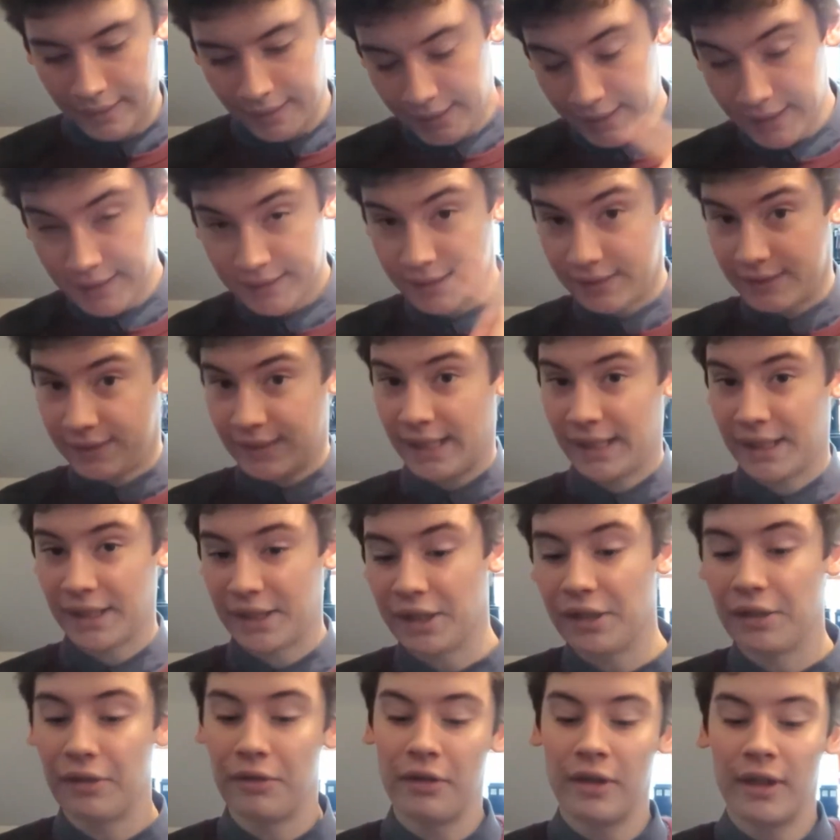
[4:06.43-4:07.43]
He says thank
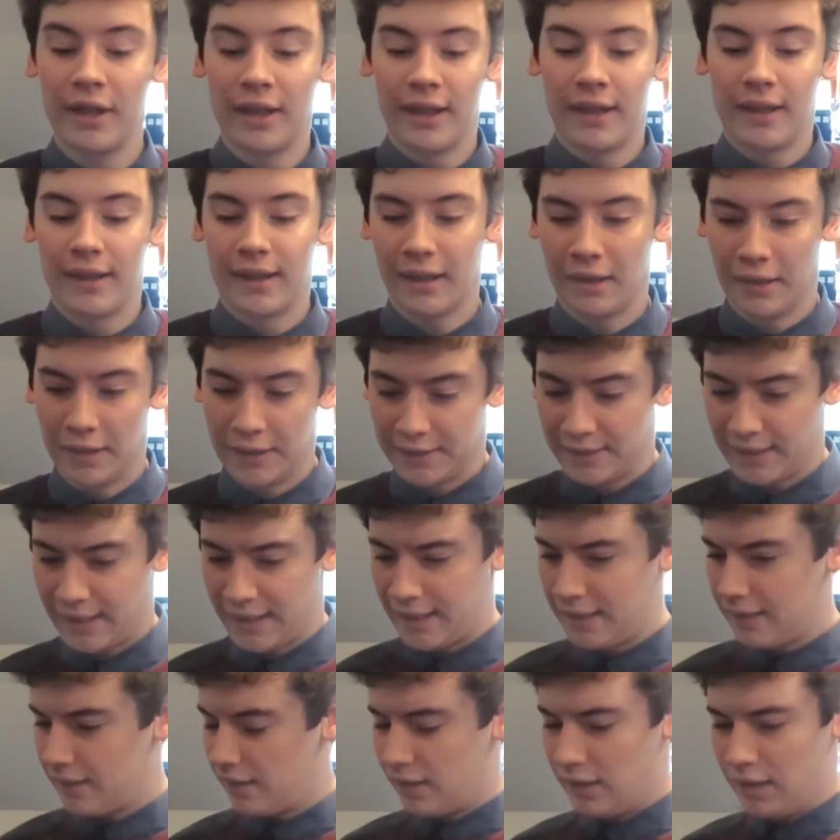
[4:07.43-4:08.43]
you, and I
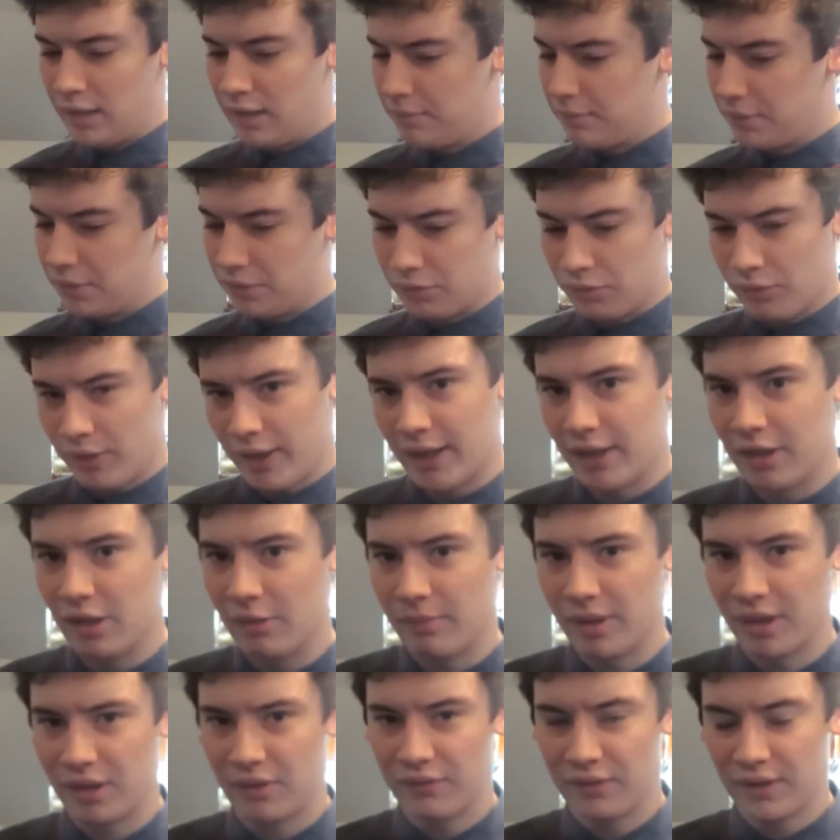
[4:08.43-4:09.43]
say you're great in the
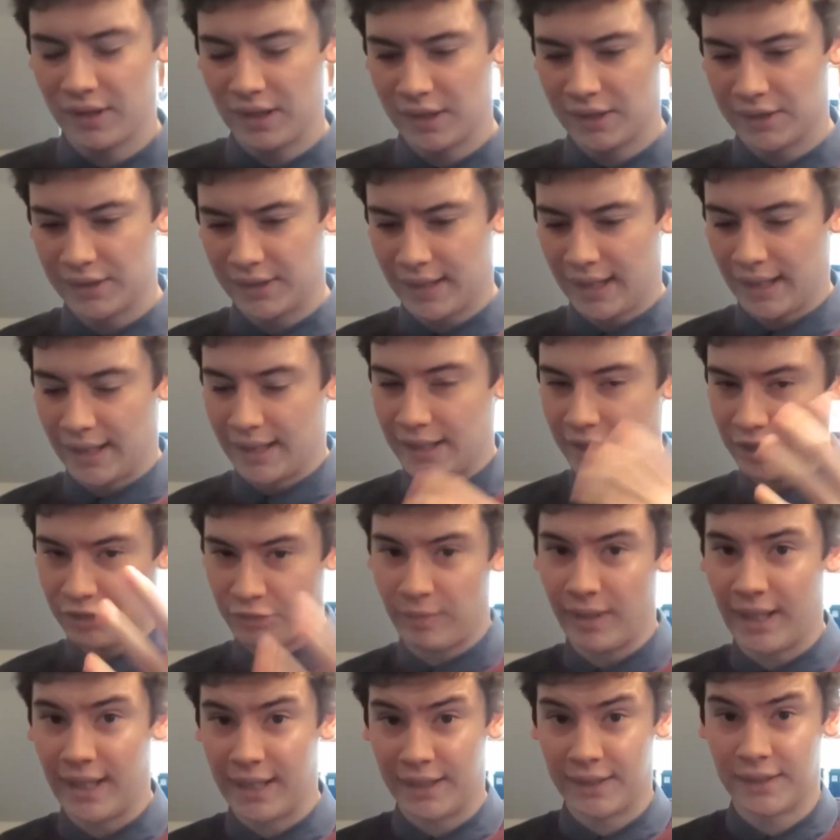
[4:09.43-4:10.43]
Big Finish, and then he
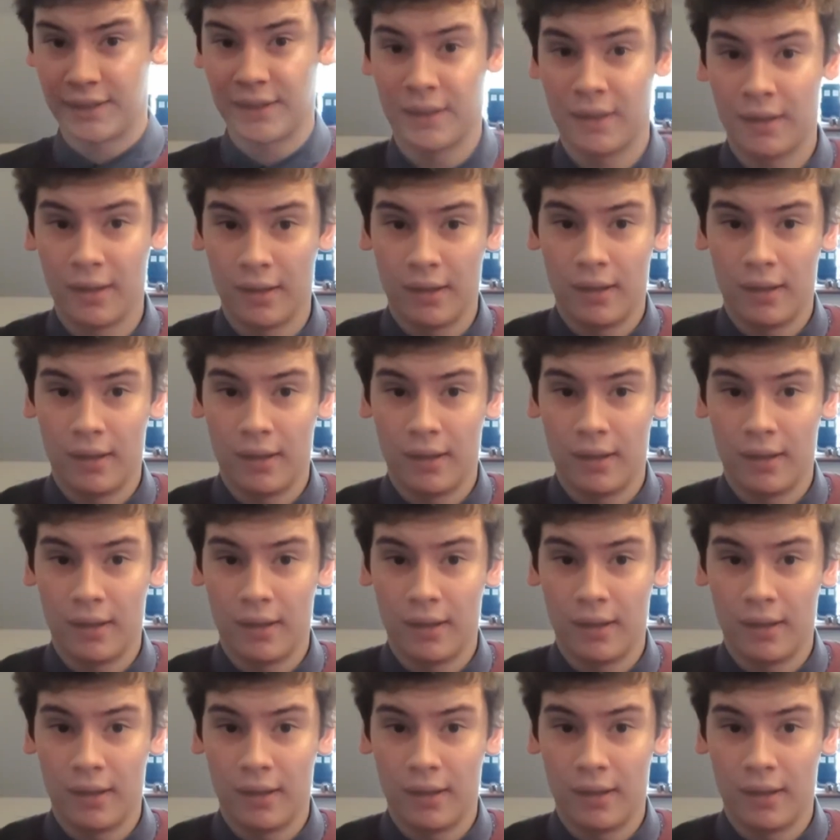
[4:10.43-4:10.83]
explains